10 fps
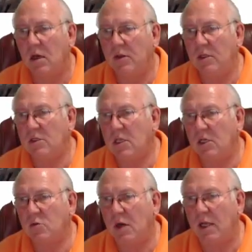Uh,
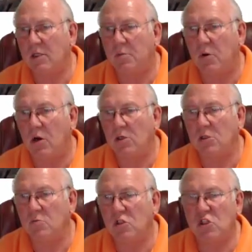these days we like to
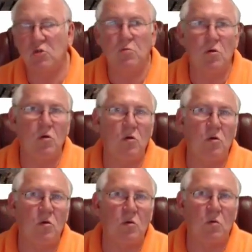parge them
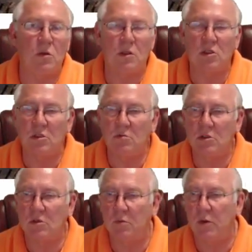smooth when the
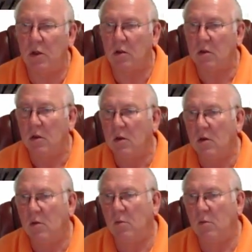chimneys are built,